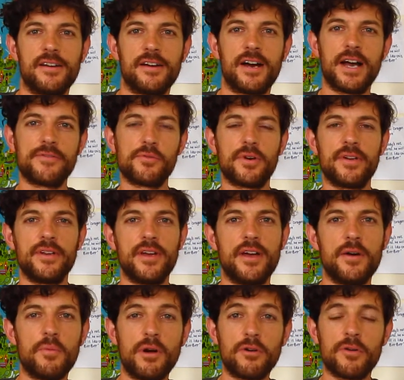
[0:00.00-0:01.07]
Hi everyone,
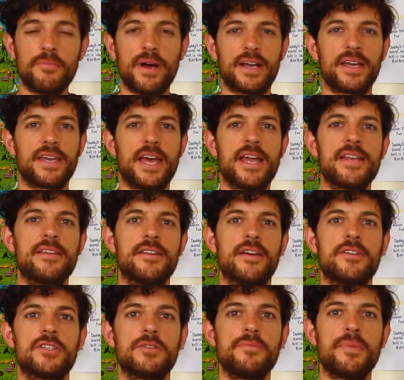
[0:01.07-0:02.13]
welcome back again
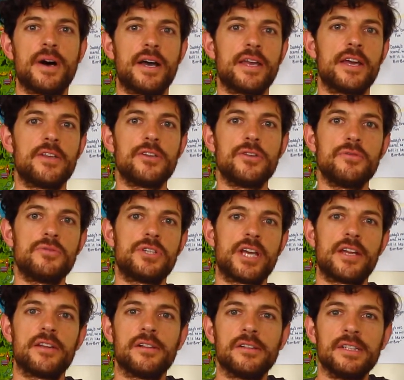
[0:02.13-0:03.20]
to my new
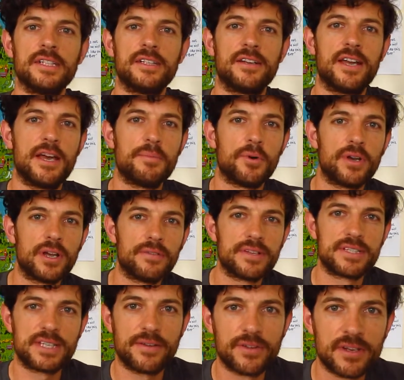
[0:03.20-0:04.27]
channel, Airborne Elvis
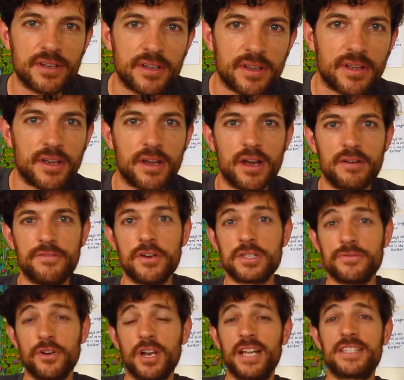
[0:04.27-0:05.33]
7.
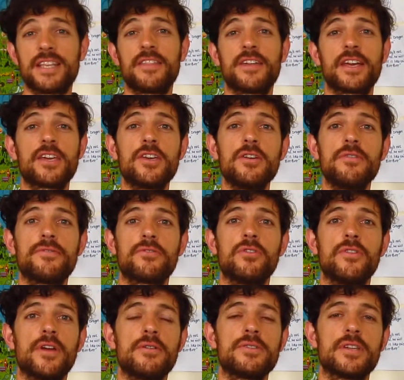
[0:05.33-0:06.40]
First of all, I'd like to say thank you for
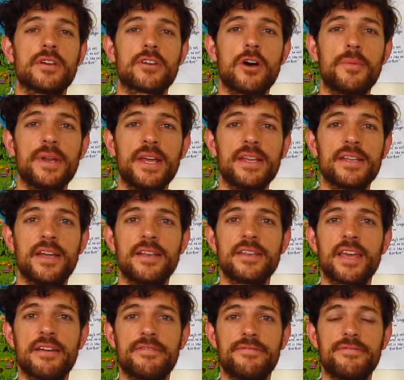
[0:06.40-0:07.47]
all those that commented and
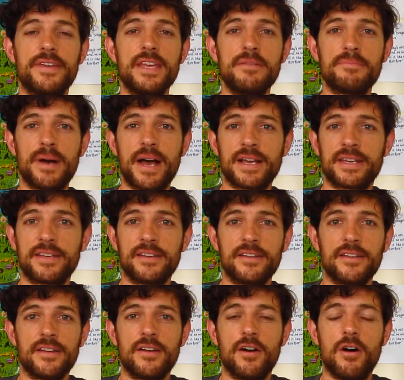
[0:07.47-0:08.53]
gave feedback
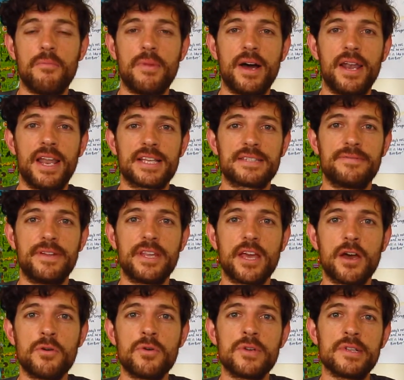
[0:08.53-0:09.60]
on my last
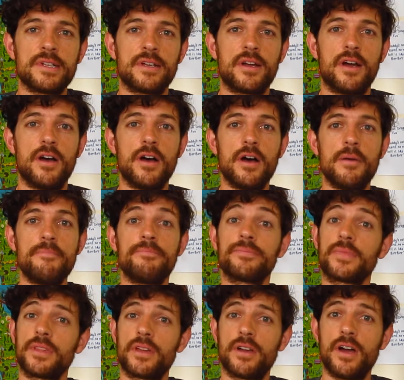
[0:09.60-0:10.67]
video
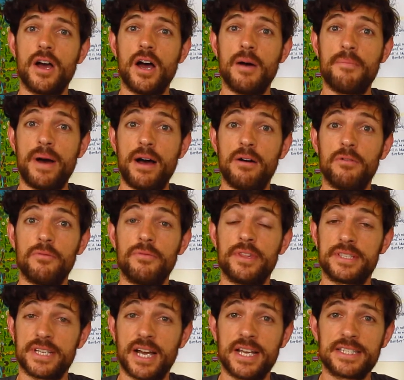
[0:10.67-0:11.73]
about the
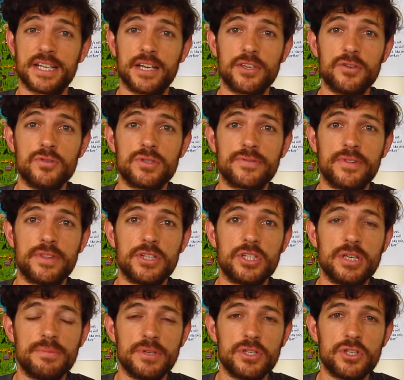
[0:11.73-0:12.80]
tyres that I used for the
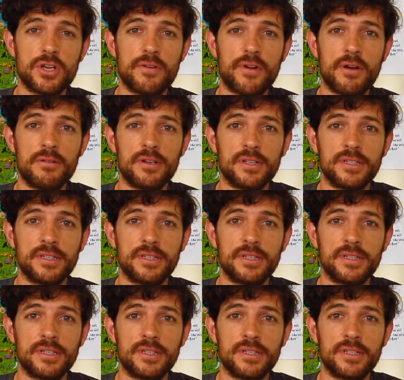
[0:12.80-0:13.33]
GB Duro.